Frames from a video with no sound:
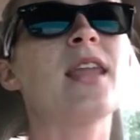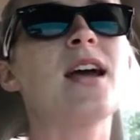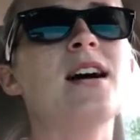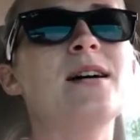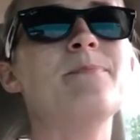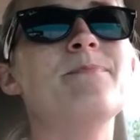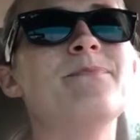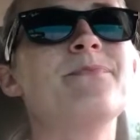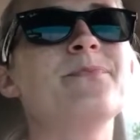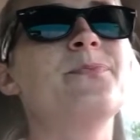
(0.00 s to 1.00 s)

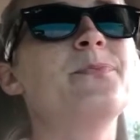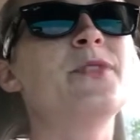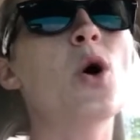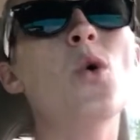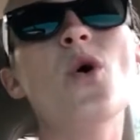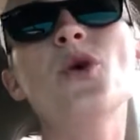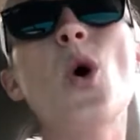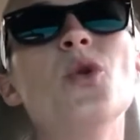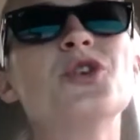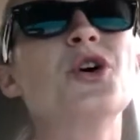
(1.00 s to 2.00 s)
The
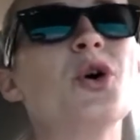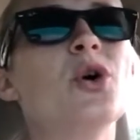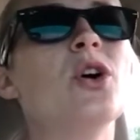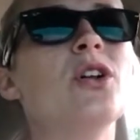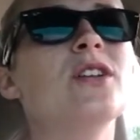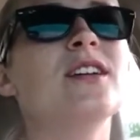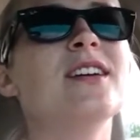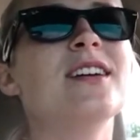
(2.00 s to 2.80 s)
older girl